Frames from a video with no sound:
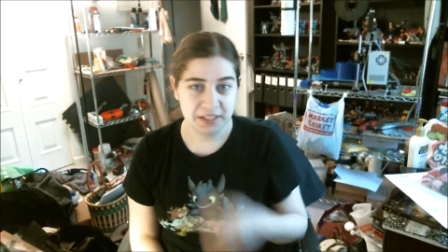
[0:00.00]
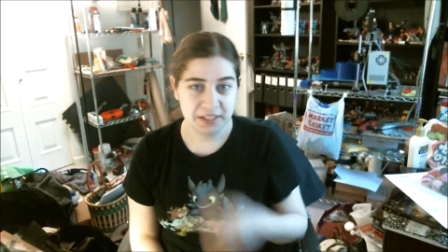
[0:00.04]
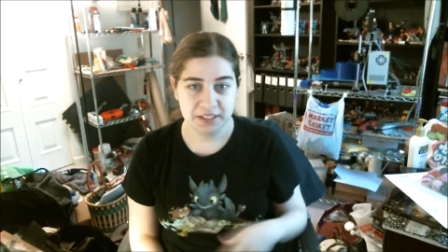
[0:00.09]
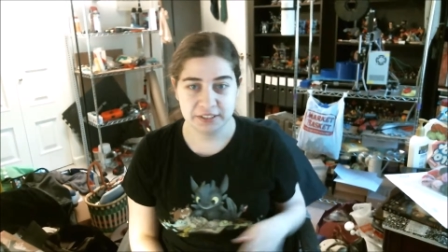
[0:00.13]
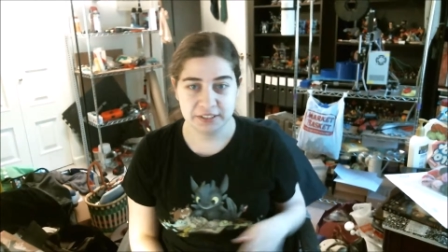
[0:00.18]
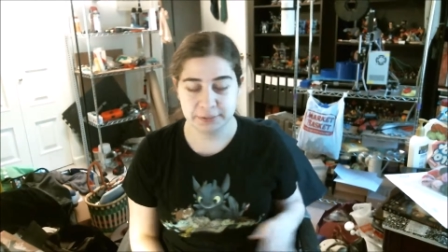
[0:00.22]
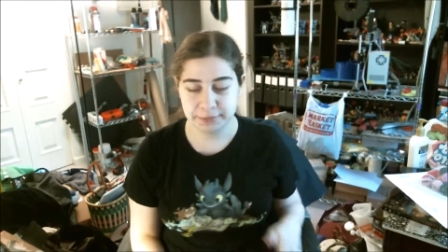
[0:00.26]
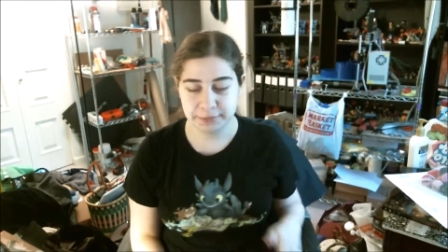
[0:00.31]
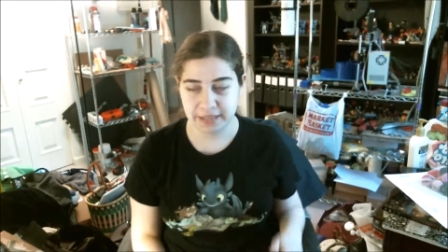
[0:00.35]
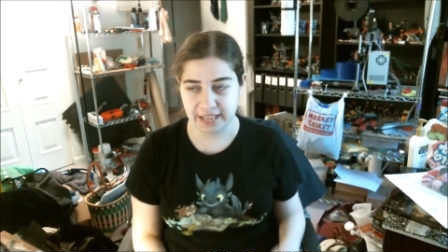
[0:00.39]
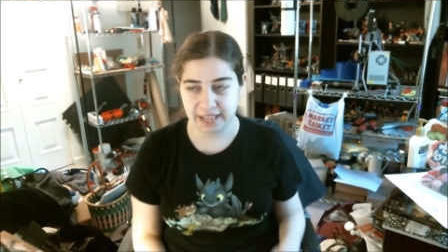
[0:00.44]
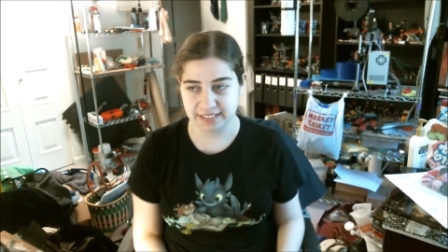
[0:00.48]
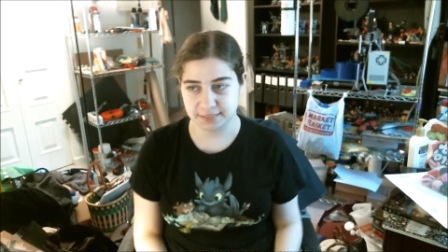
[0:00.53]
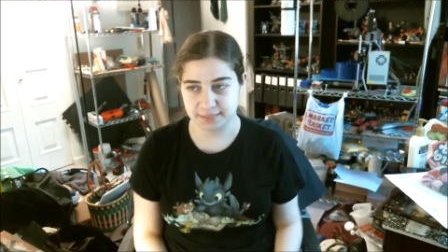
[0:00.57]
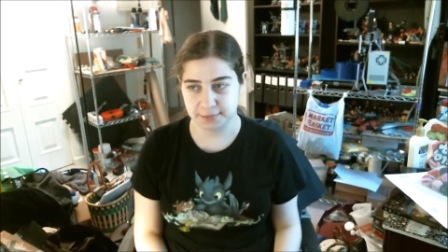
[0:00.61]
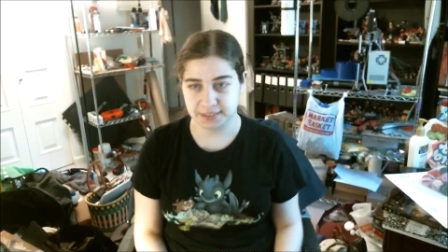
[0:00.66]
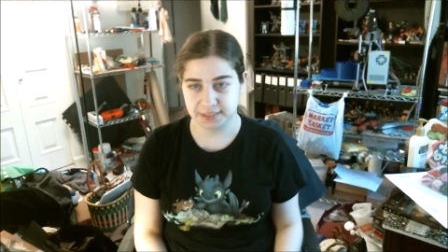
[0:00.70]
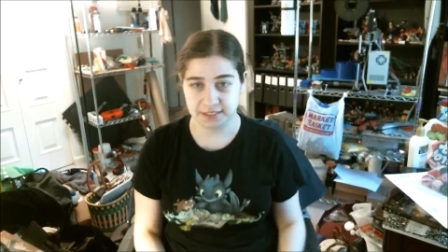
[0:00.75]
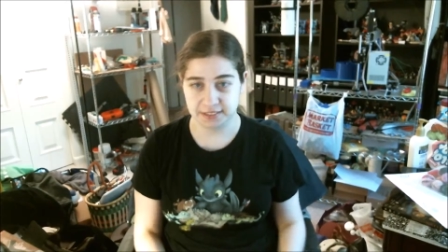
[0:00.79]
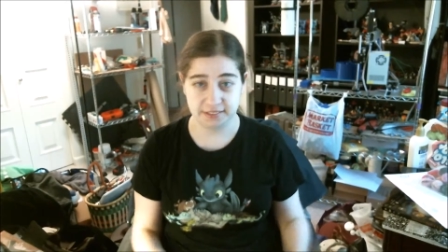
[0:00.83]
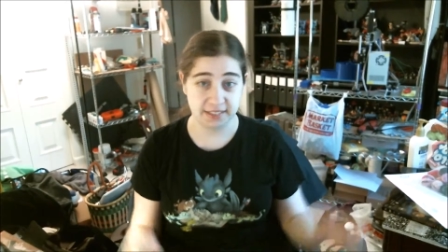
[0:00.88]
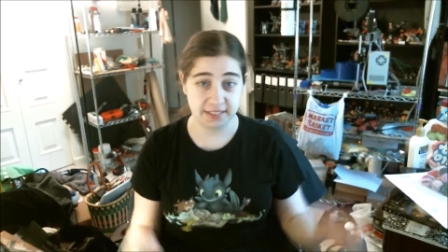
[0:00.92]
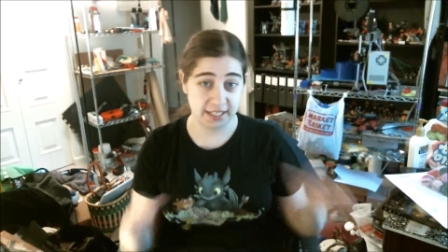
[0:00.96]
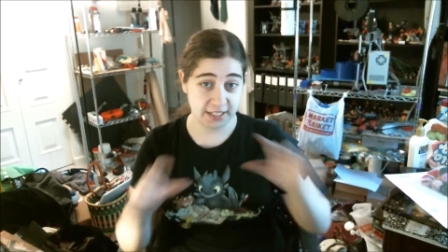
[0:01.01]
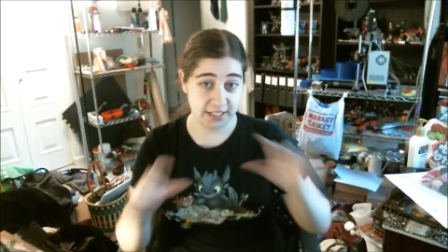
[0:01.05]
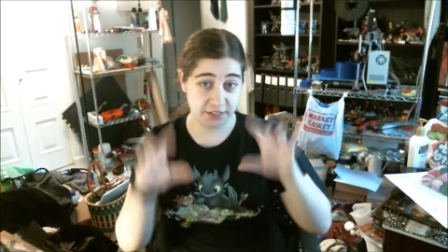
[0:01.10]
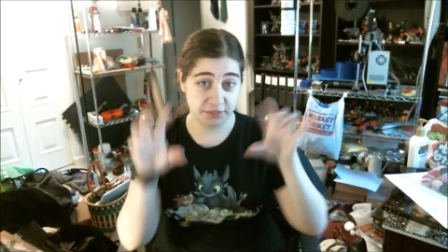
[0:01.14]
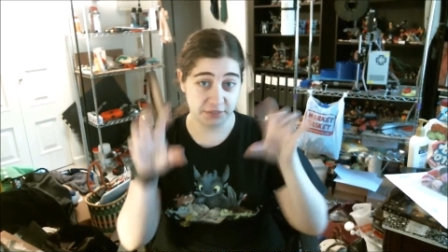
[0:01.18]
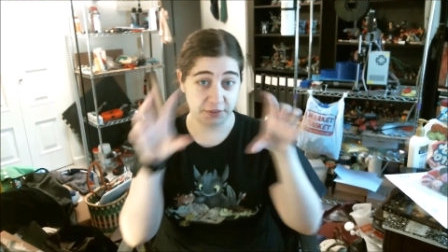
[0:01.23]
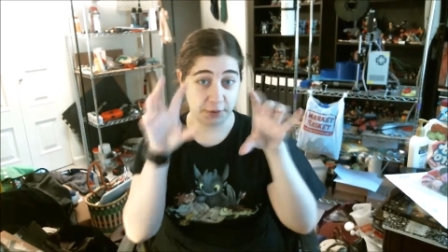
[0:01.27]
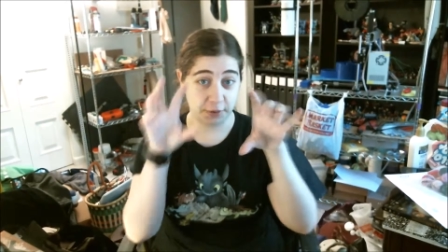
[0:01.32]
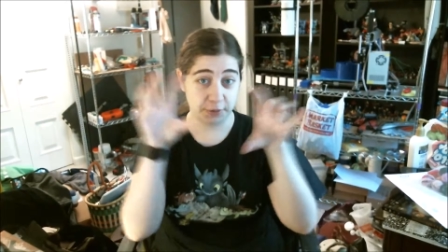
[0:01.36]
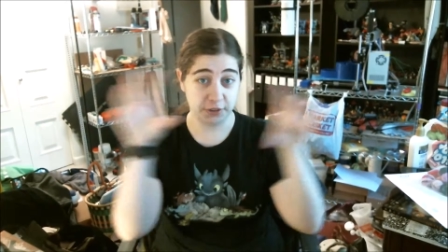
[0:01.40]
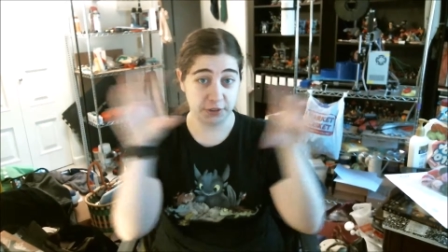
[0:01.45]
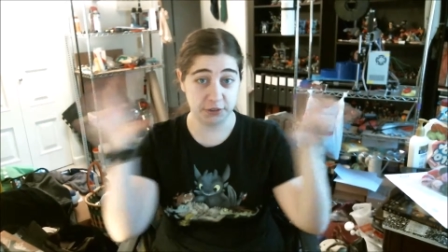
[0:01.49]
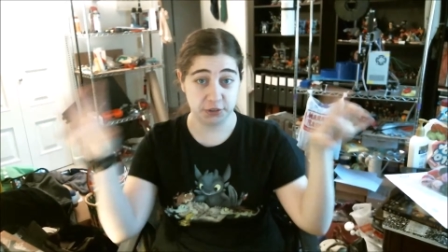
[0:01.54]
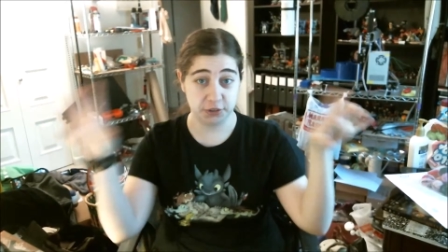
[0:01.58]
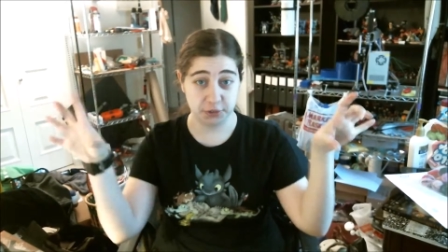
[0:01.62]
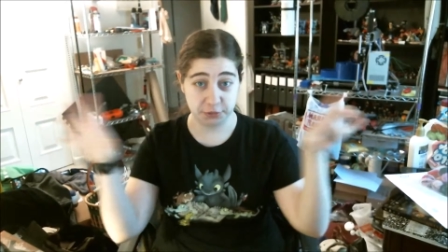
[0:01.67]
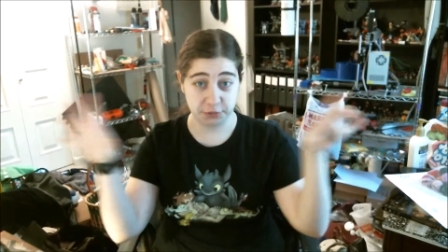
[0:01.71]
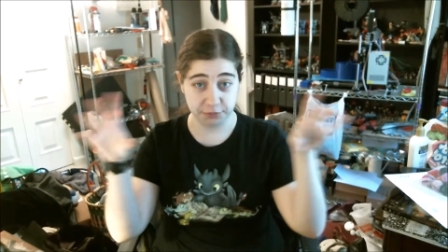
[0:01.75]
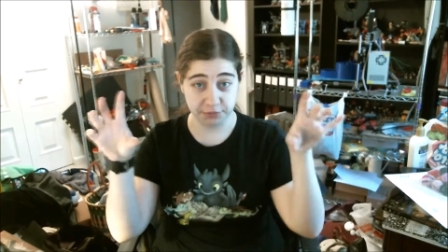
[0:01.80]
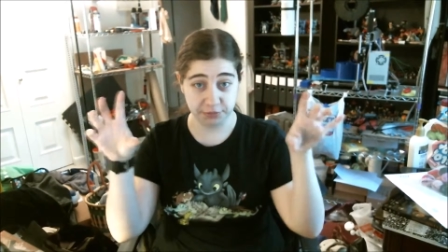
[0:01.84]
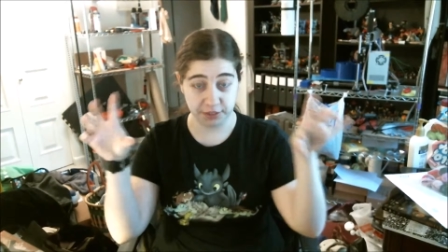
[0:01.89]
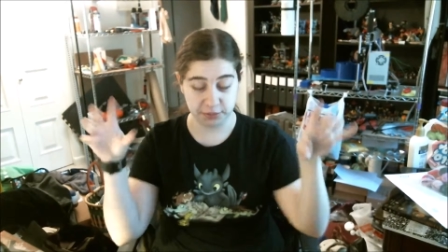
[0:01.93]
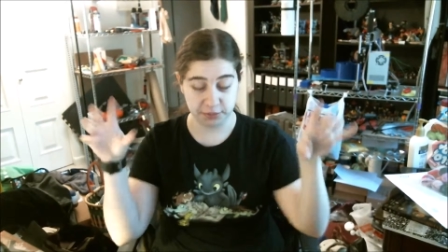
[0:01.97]
so he asked me to take his phone and
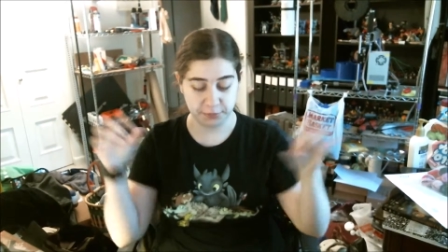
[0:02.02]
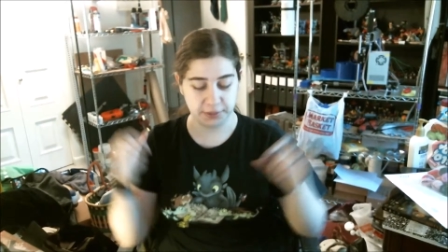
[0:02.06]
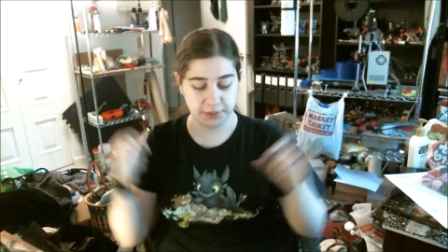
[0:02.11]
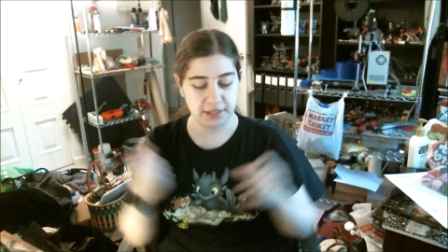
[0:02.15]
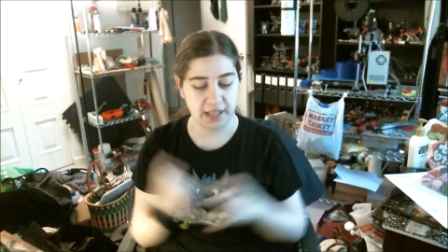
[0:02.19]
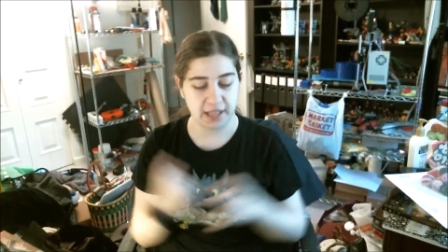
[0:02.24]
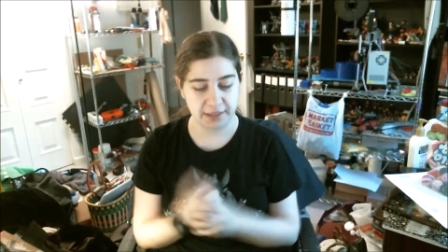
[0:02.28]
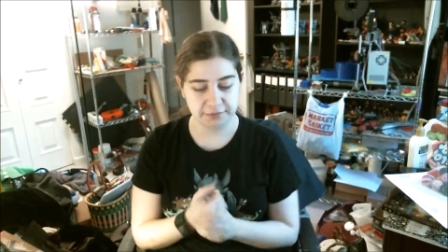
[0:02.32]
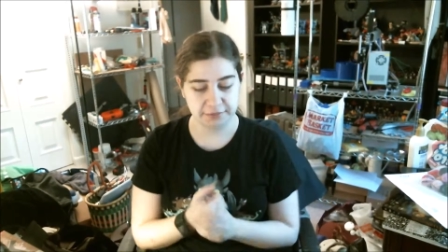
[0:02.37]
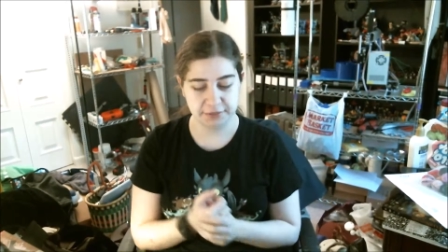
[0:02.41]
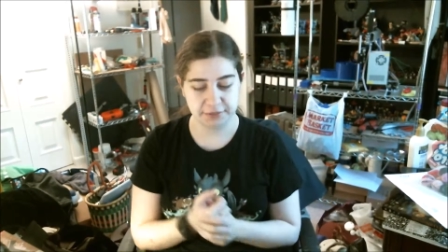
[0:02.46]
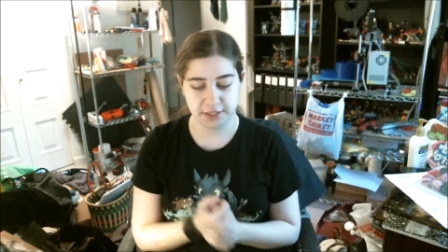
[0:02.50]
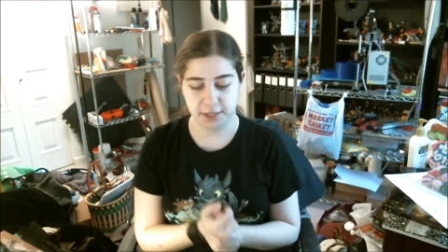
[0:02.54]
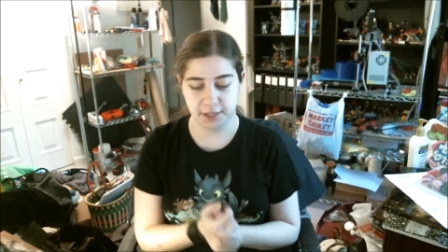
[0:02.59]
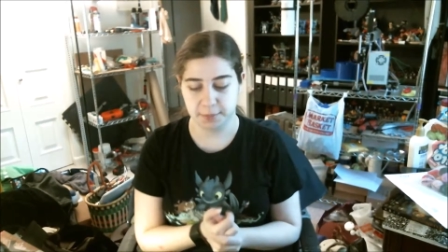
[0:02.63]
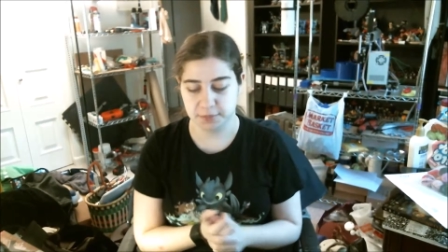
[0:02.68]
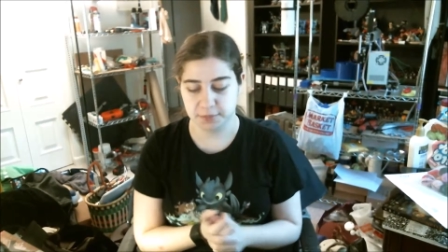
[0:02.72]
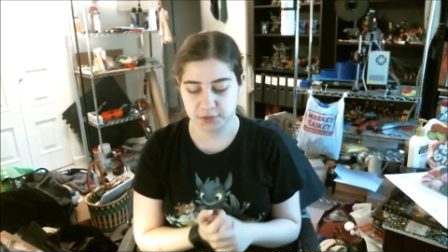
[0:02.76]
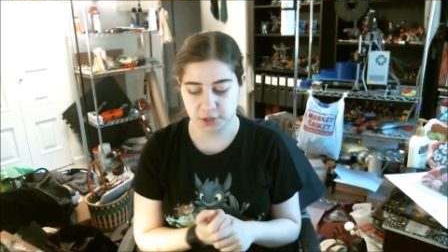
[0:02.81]
do Facebook Live for him,